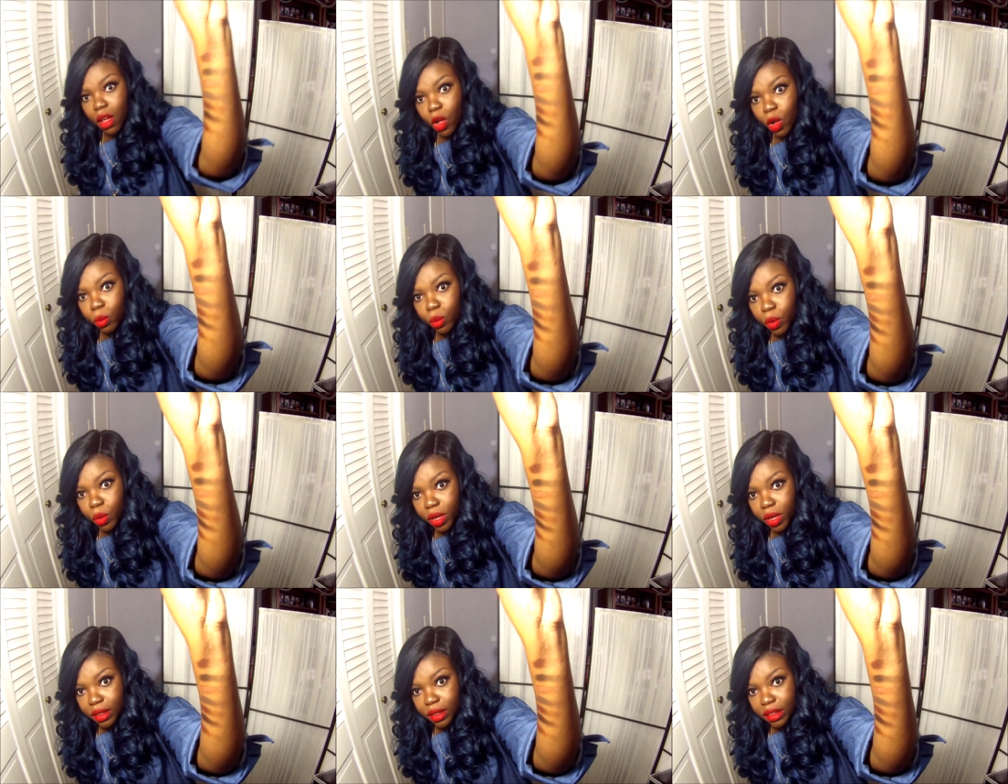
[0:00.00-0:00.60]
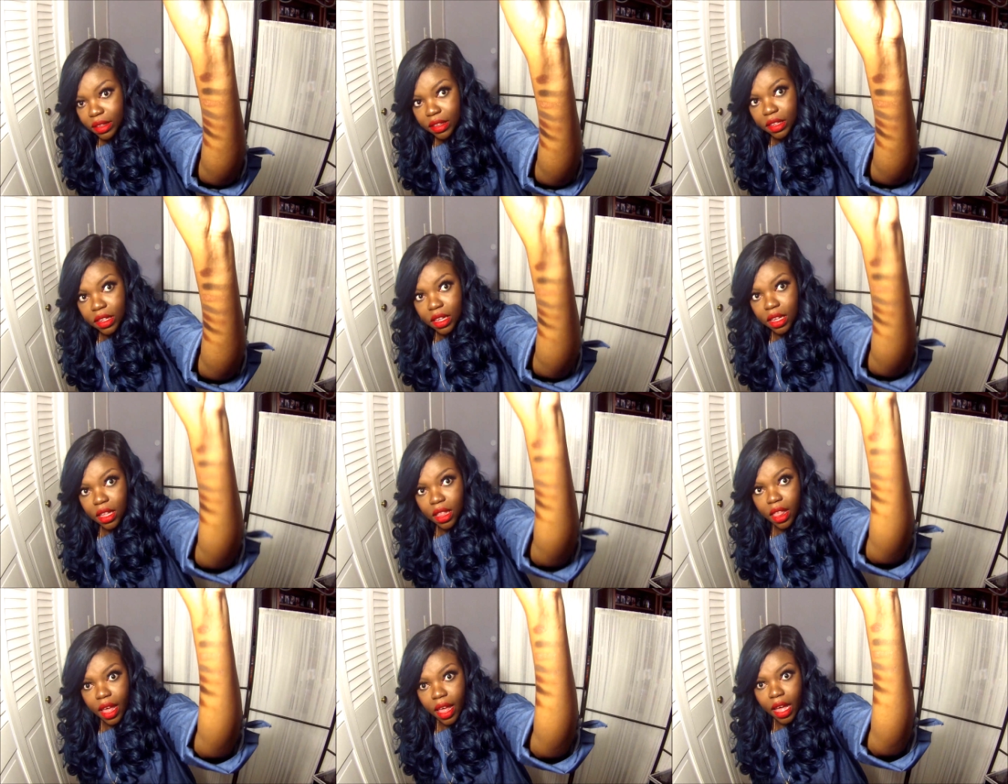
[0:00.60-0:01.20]
Hope you can
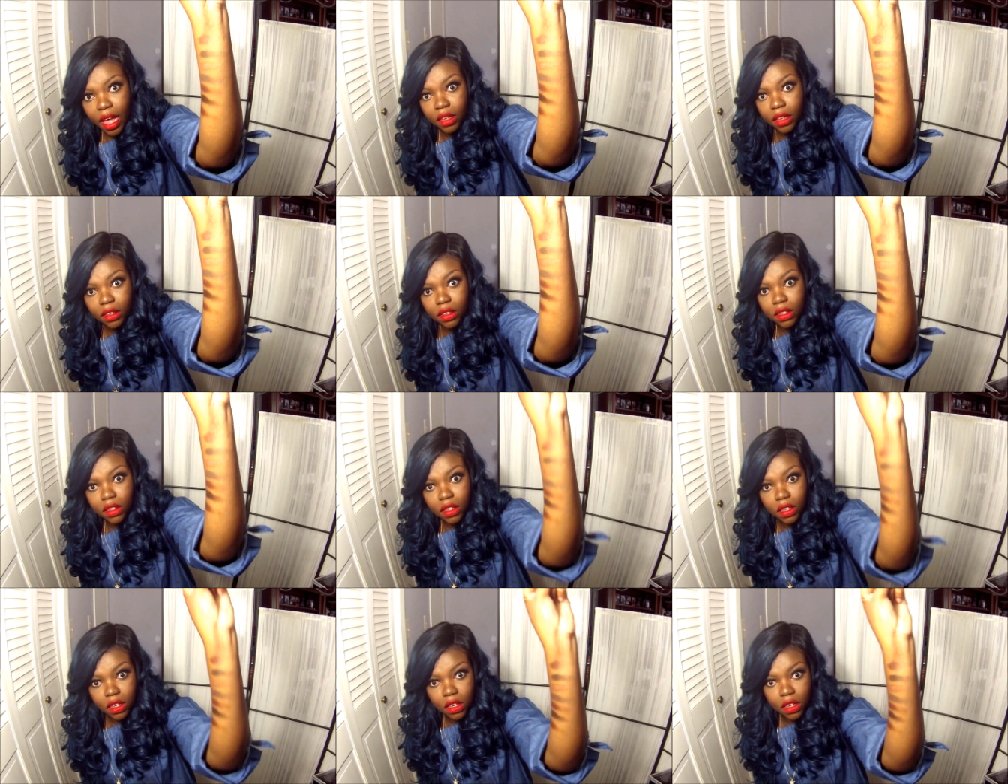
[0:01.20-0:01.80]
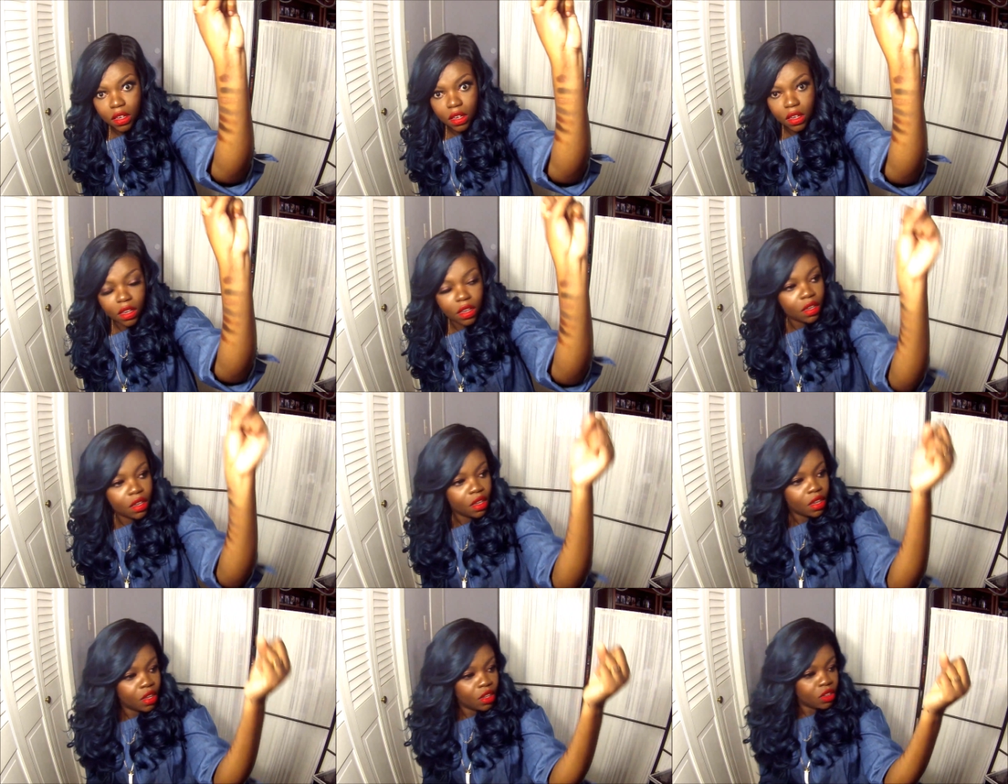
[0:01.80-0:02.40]
see that.
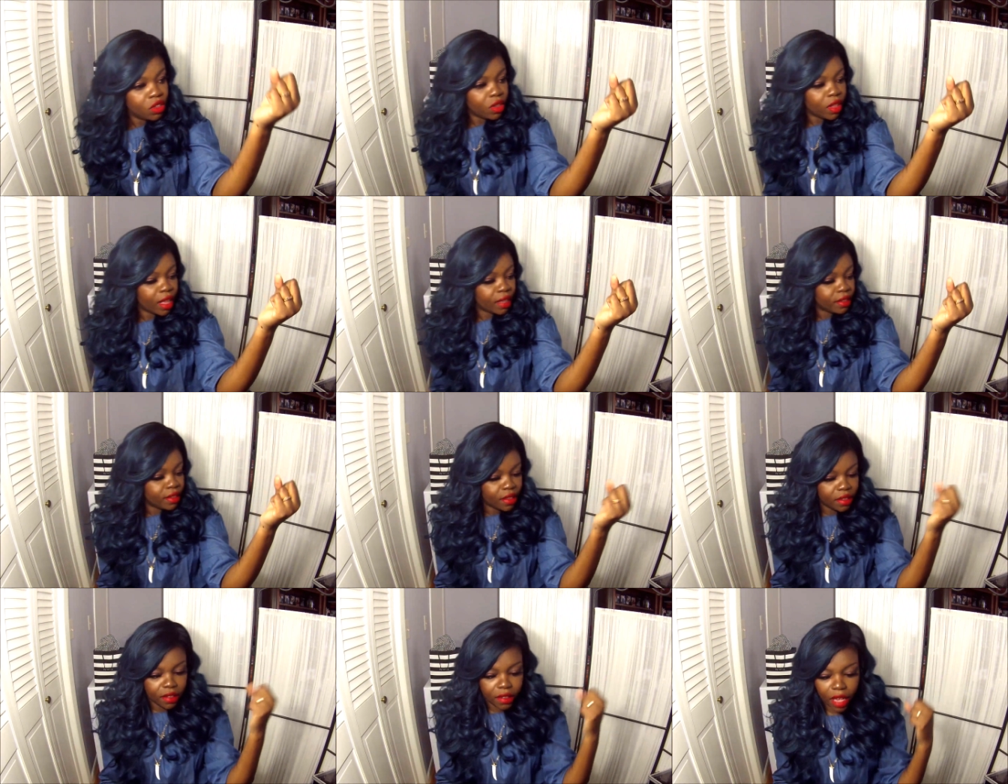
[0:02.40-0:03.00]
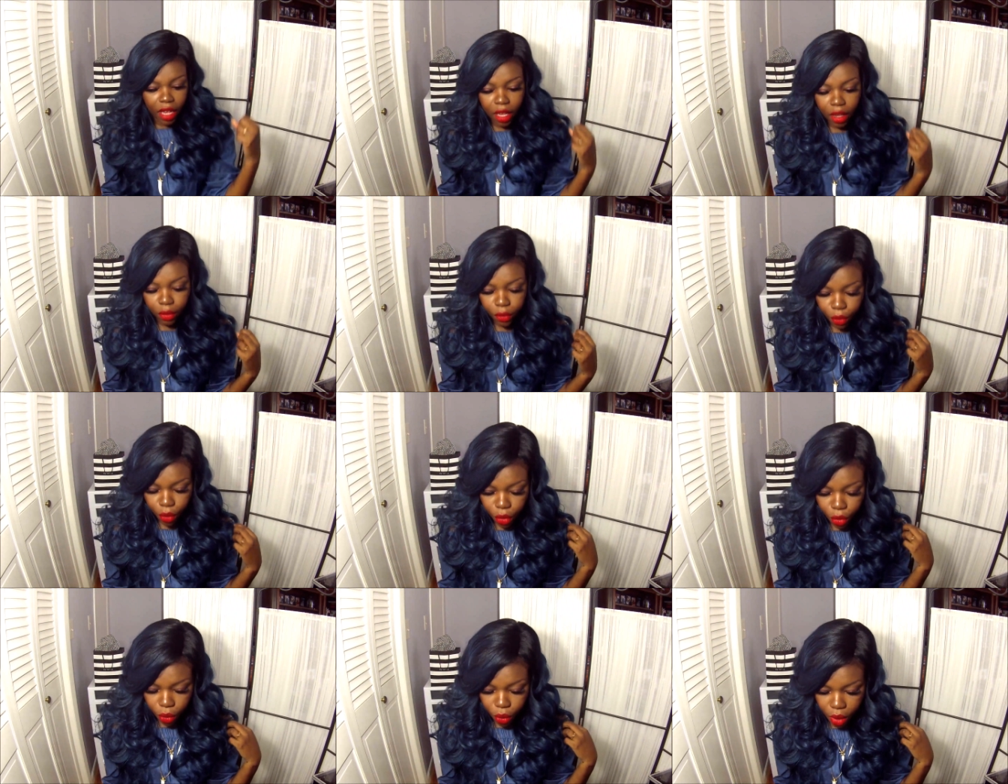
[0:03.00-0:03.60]
So that's the second
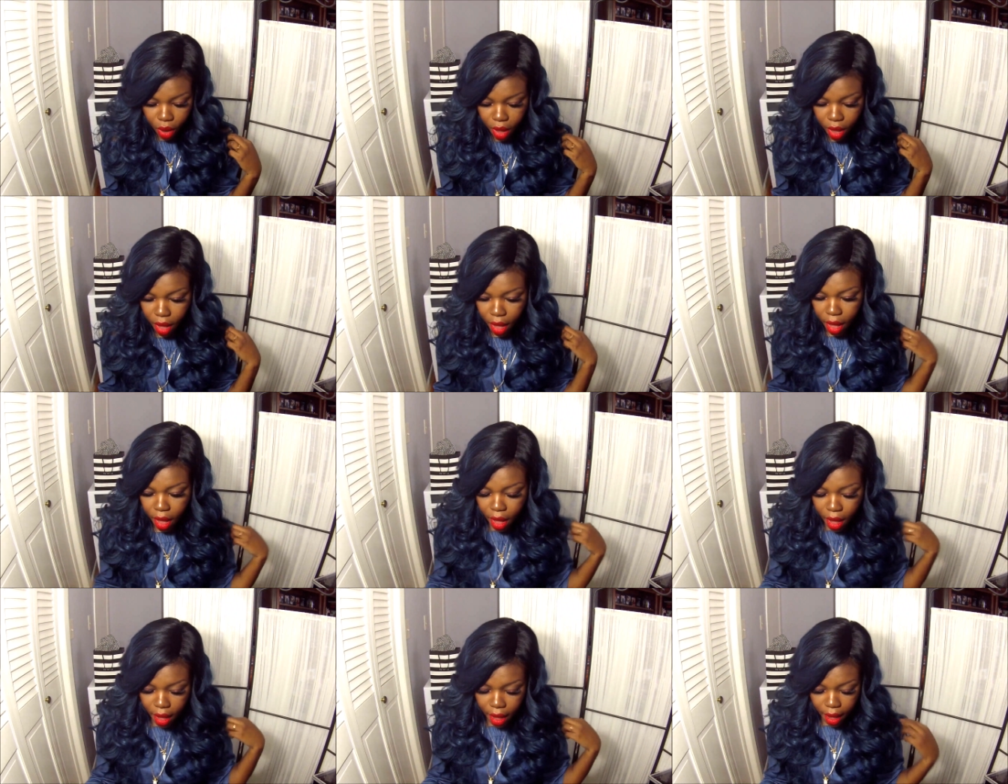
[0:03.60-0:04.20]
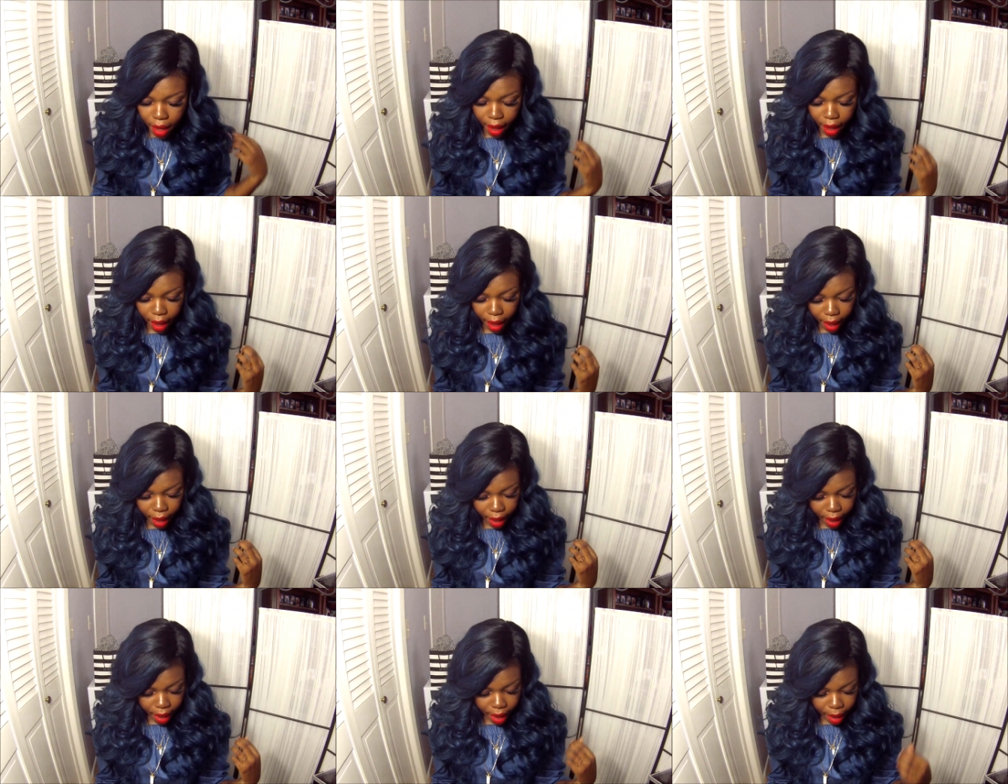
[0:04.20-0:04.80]
row.
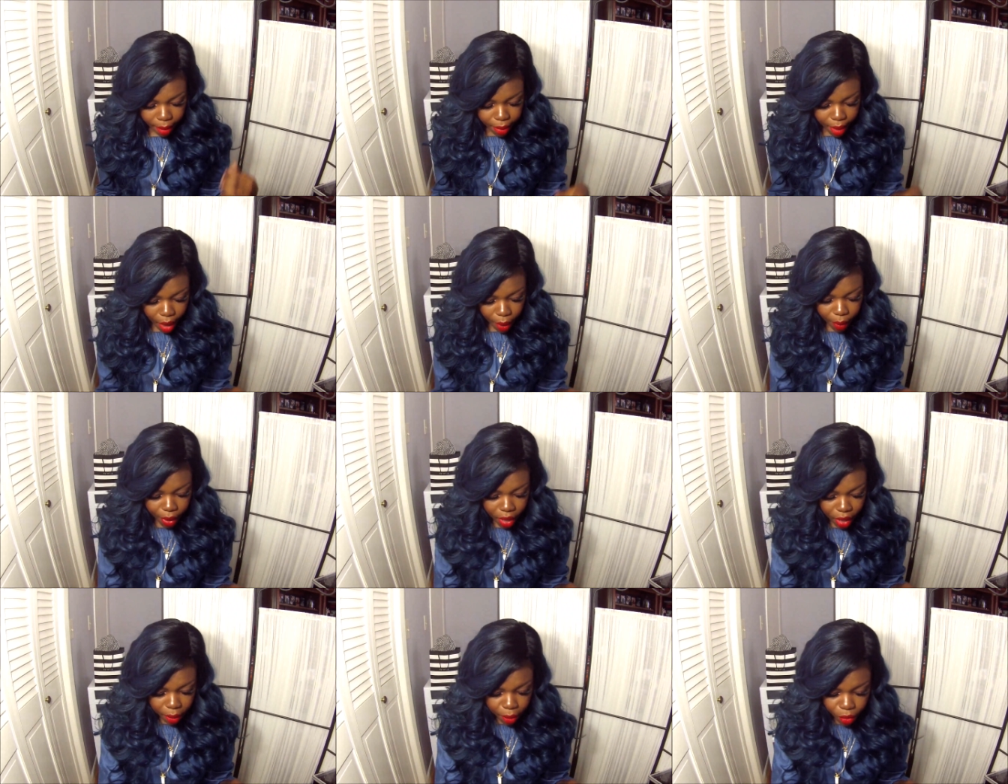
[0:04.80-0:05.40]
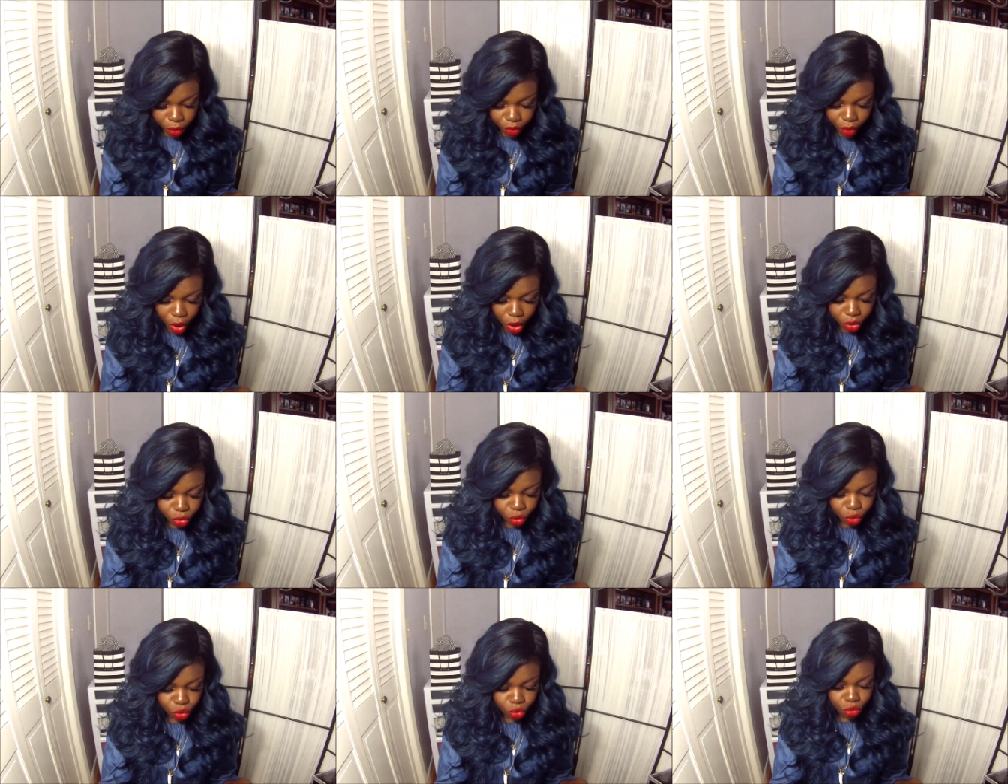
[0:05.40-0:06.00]
Um, now we're going to move
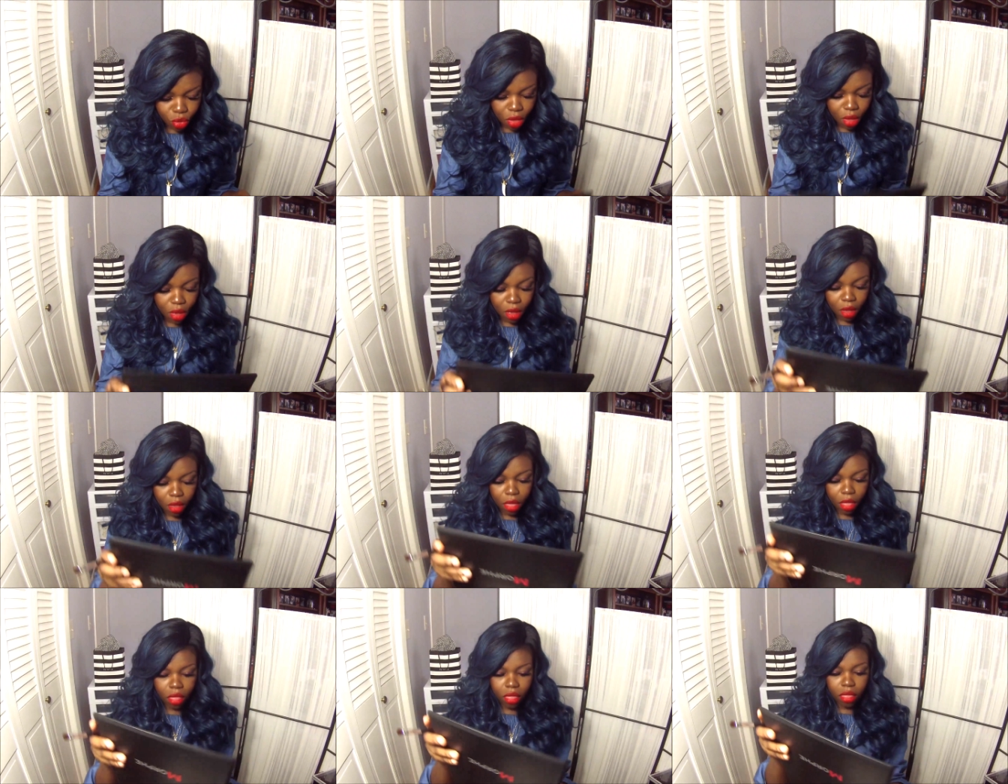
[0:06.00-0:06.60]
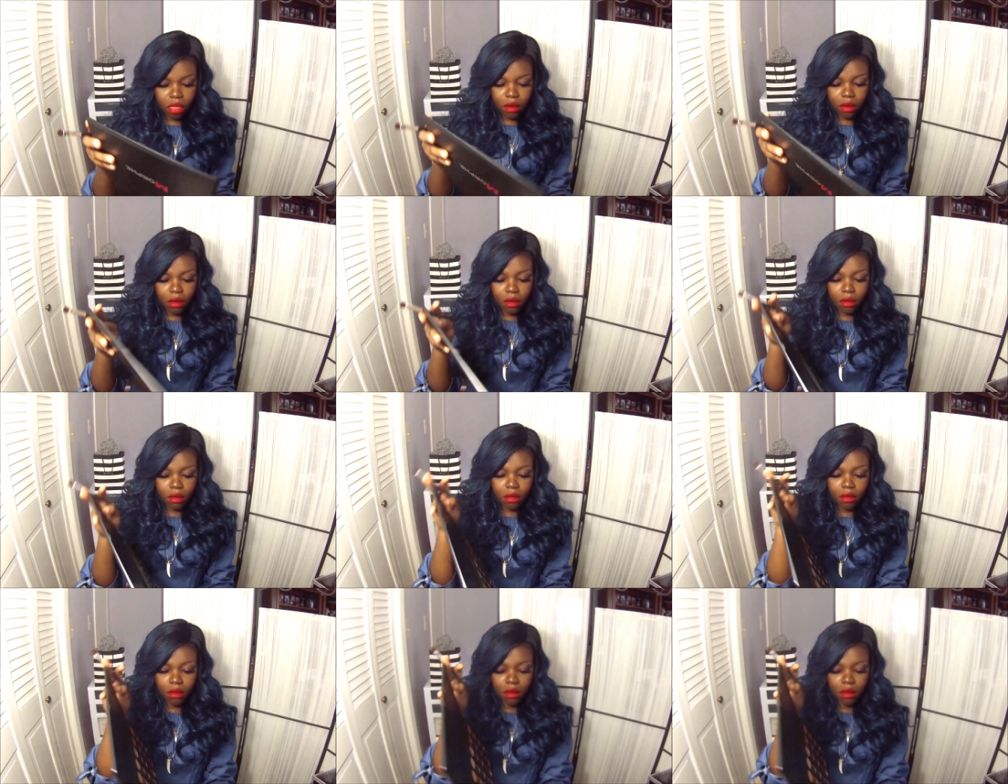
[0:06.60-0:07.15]
on to the third.